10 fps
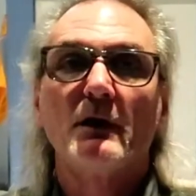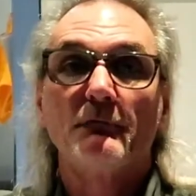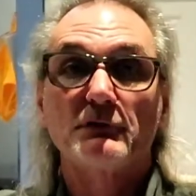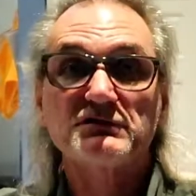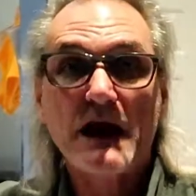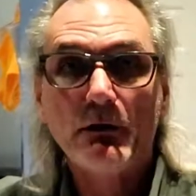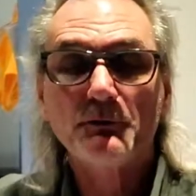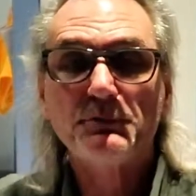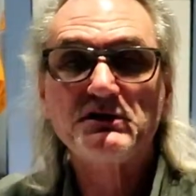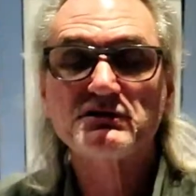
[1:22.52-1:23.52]
For
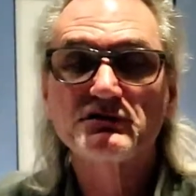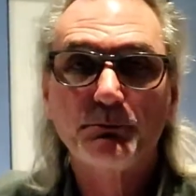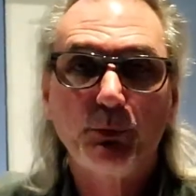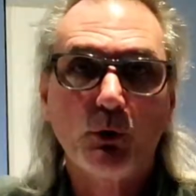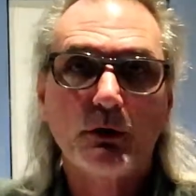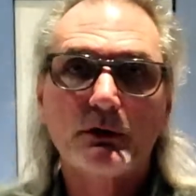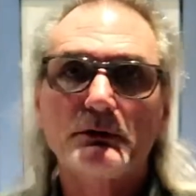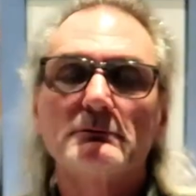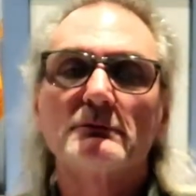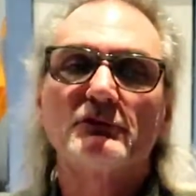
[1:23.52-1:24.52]
solid pieces of
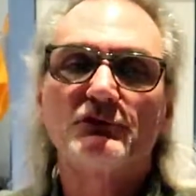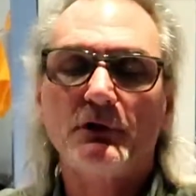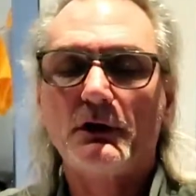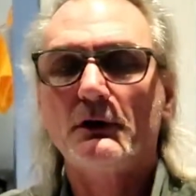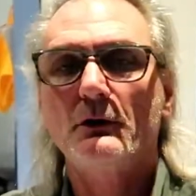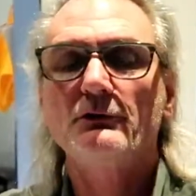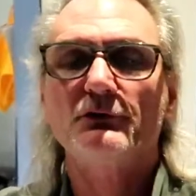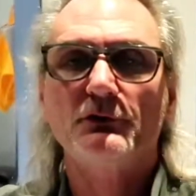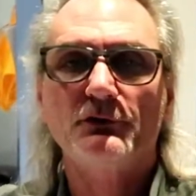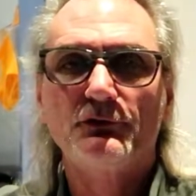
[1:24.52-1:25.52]
pork,
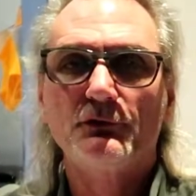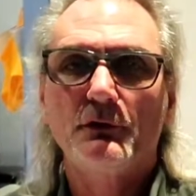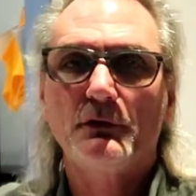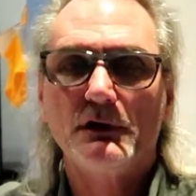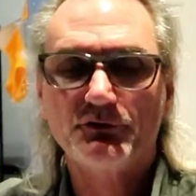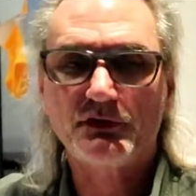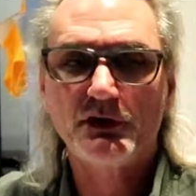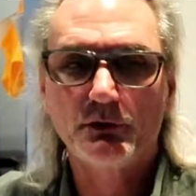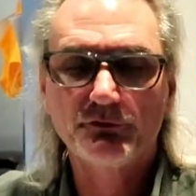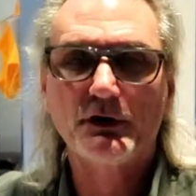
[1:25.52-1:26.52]
trichinosis is
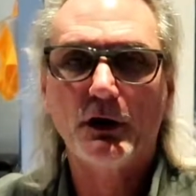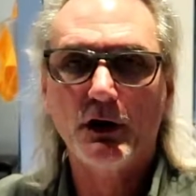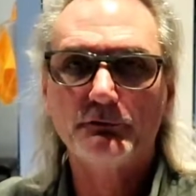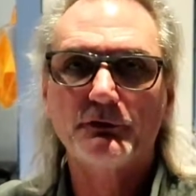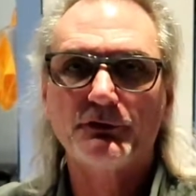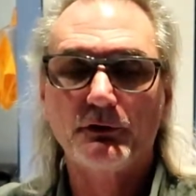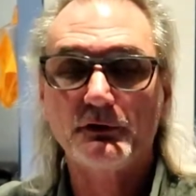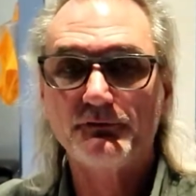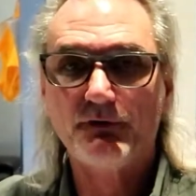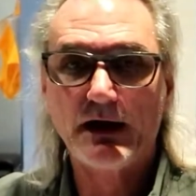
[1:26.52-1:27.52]
killed at
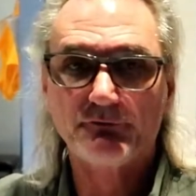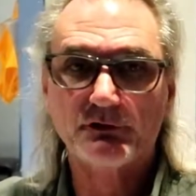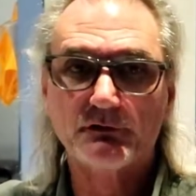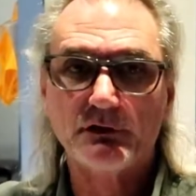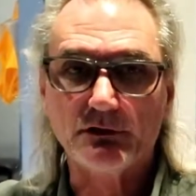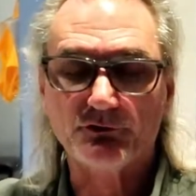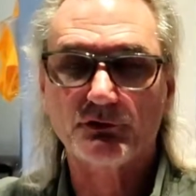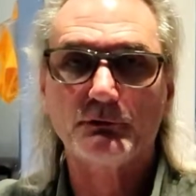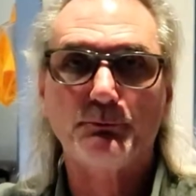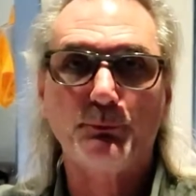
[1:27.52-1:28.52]
135 degrees.
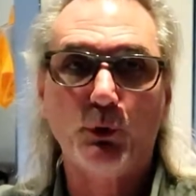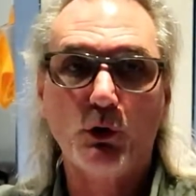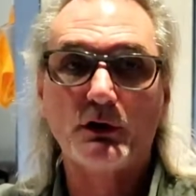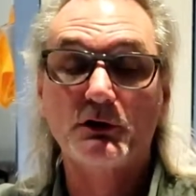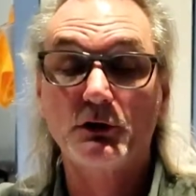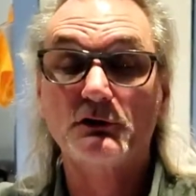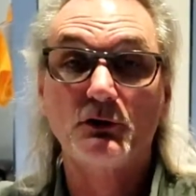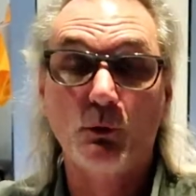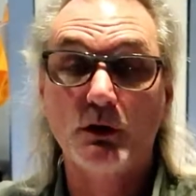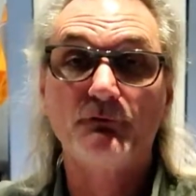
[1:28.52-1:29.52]
So pork cooked
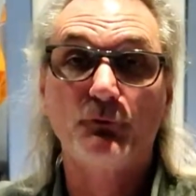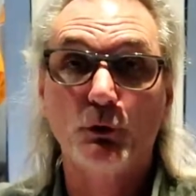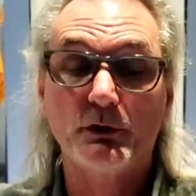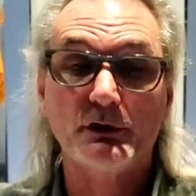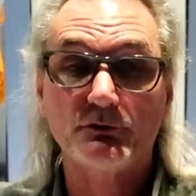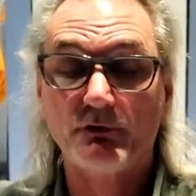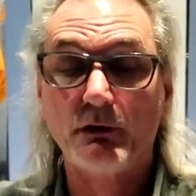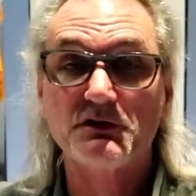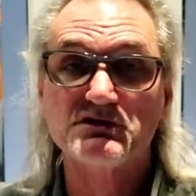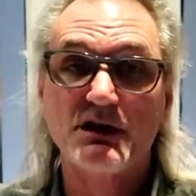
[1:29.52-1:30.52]
to 140 is
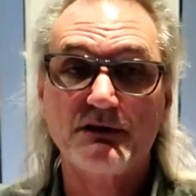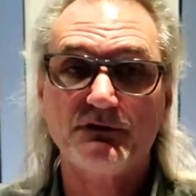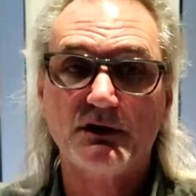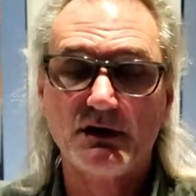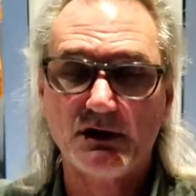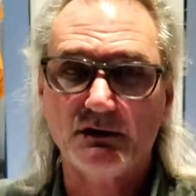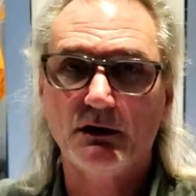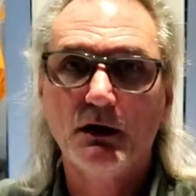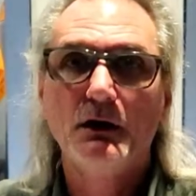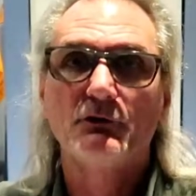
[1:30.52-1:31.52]
very safe to eat.
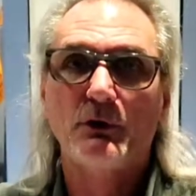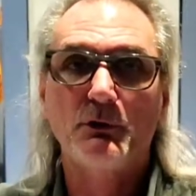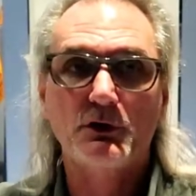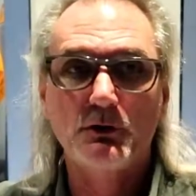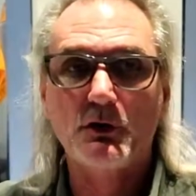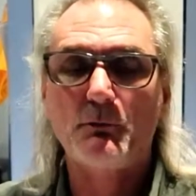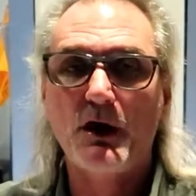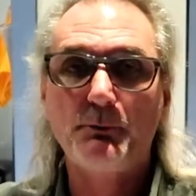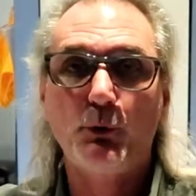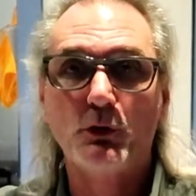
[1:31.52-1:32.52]
So I'm going to cook
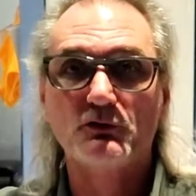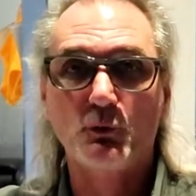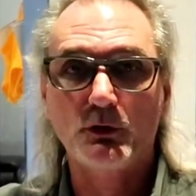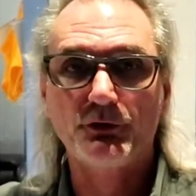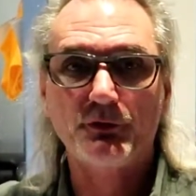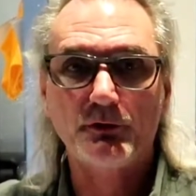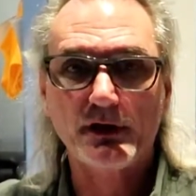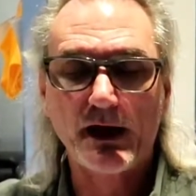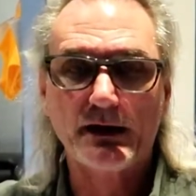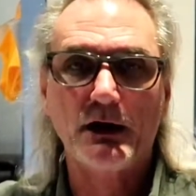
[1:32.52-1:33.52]
my pork to
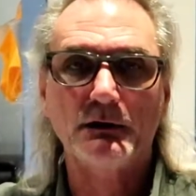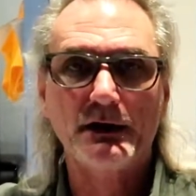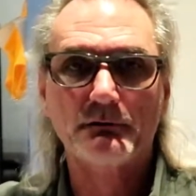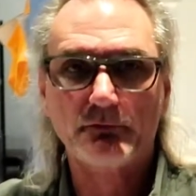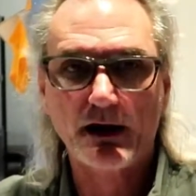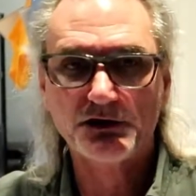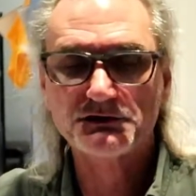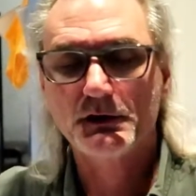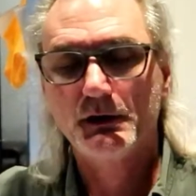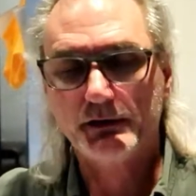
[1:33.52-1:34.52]
138 and I'll let it
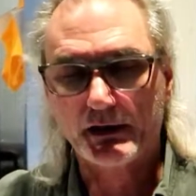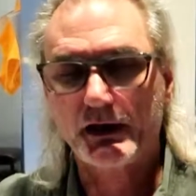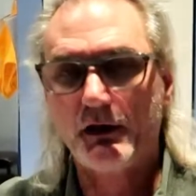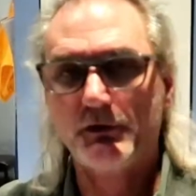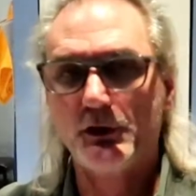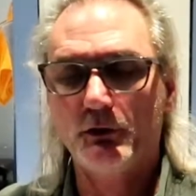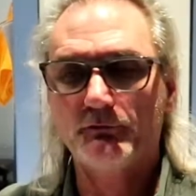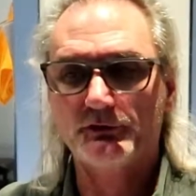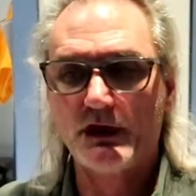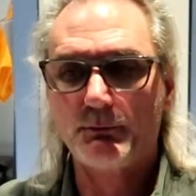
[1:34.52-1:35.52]
rest. That
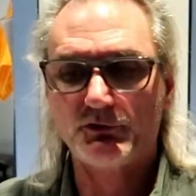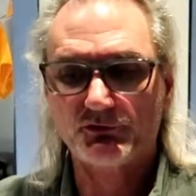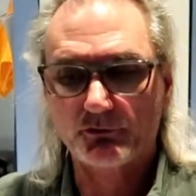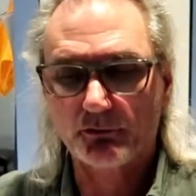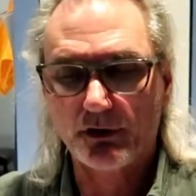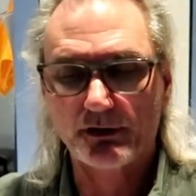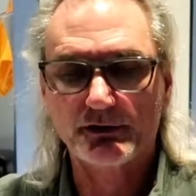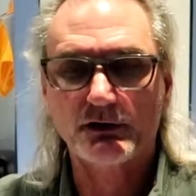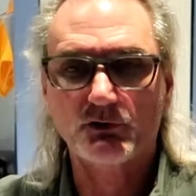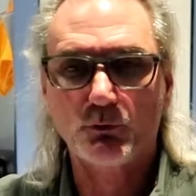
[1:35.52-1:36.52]
carryover temperature will let
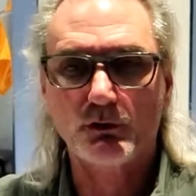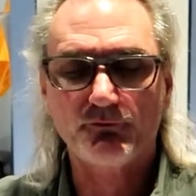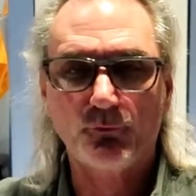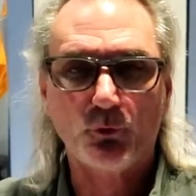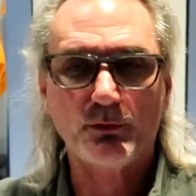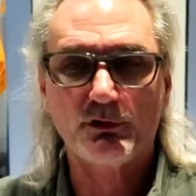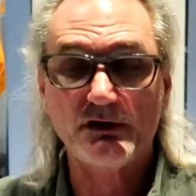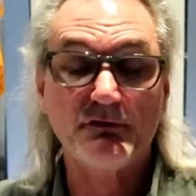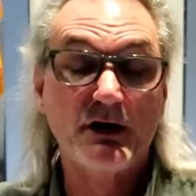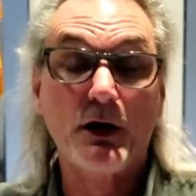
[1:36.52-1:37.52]
it get to 140. But
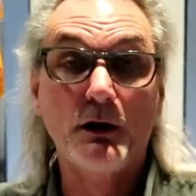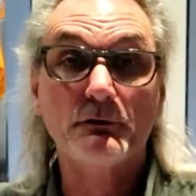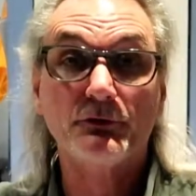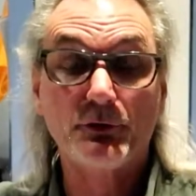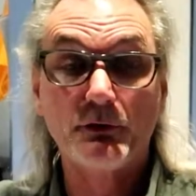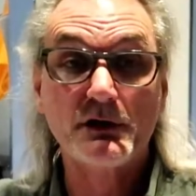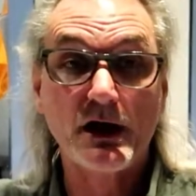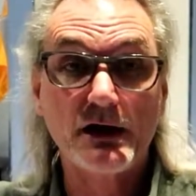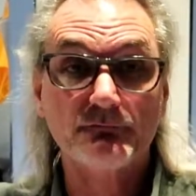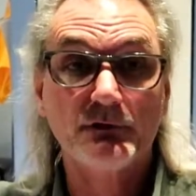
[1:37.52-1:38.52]
even at
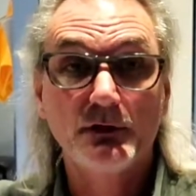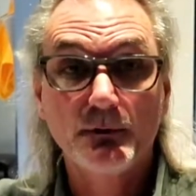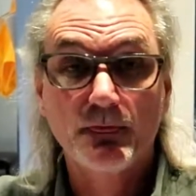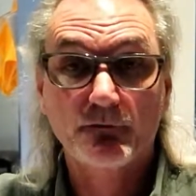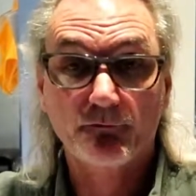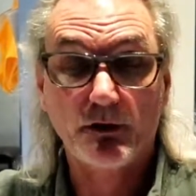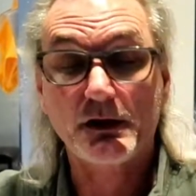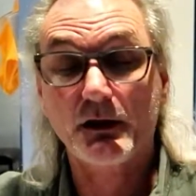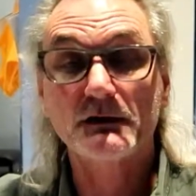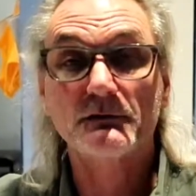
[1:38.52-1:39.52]
138 for
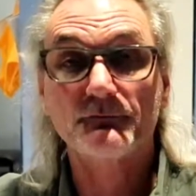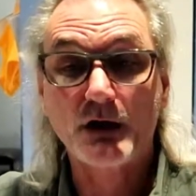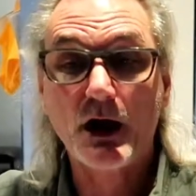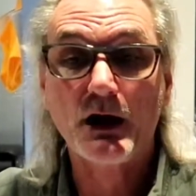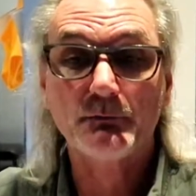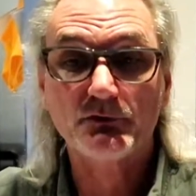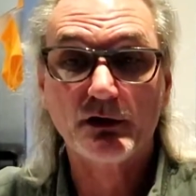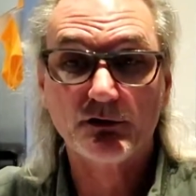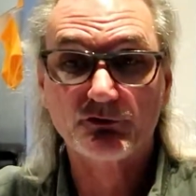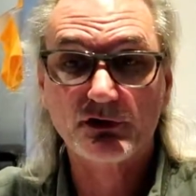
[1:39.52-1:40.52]
any length of time, it
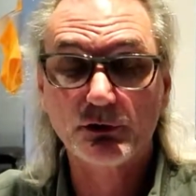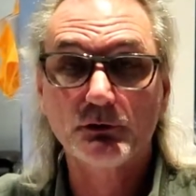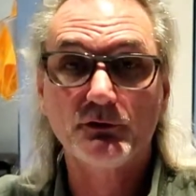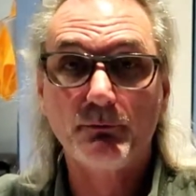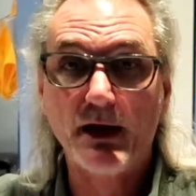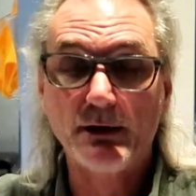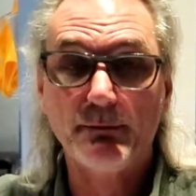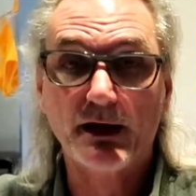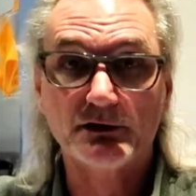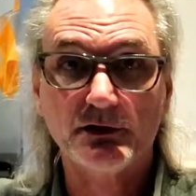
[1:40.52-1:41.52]
has killed the bad
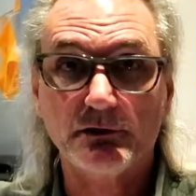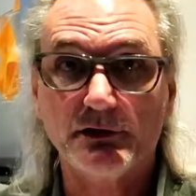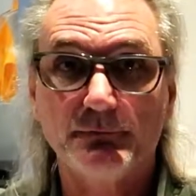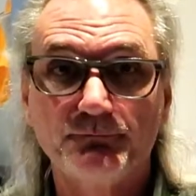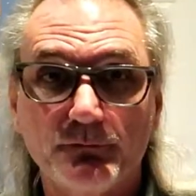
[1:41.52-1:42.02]
bacteria.